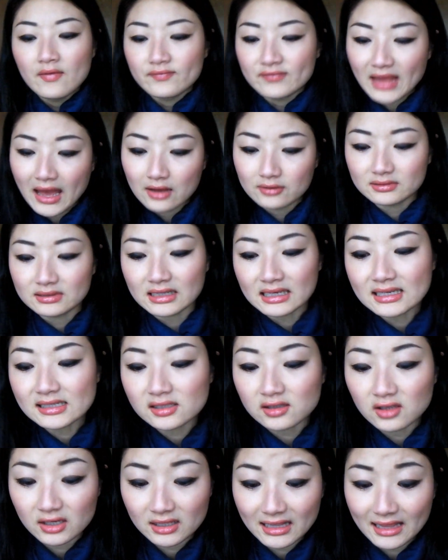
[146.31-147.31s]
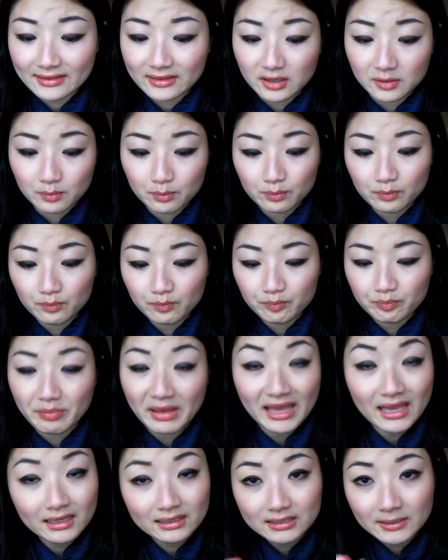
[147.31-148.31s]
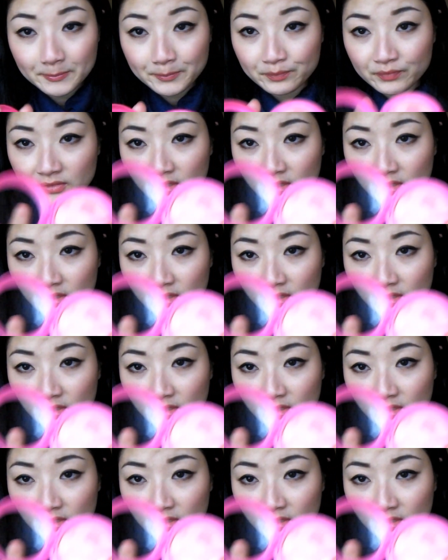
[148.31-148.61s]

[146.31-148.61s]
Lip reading: Now these look like they're baked,